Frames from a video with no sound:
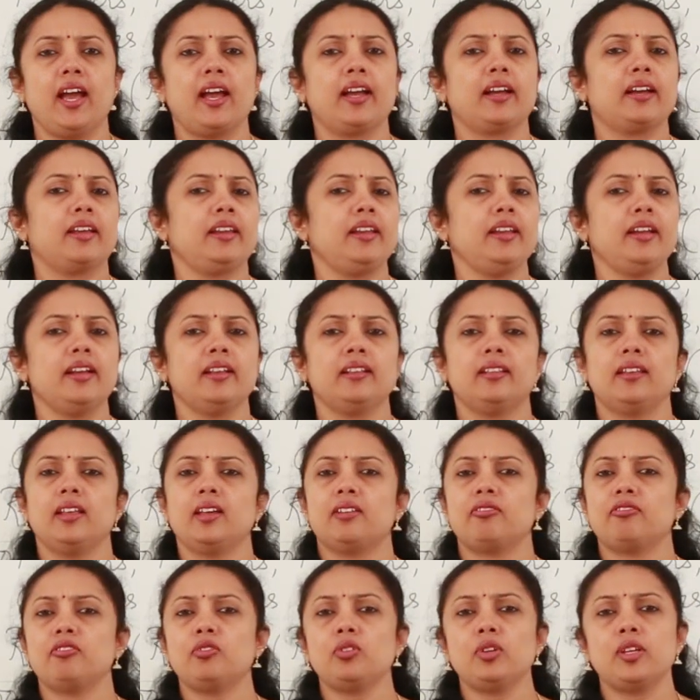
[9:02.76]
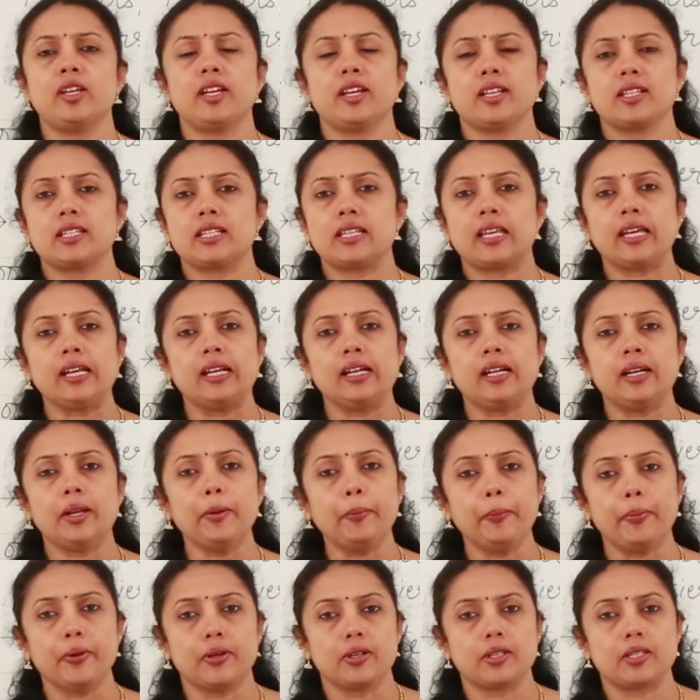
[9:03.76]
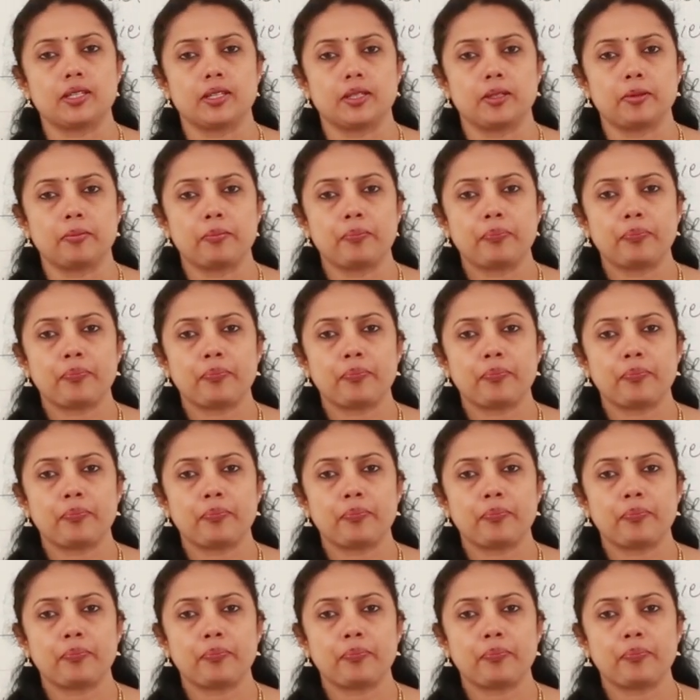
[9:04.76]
angry and therefore he has killed a person.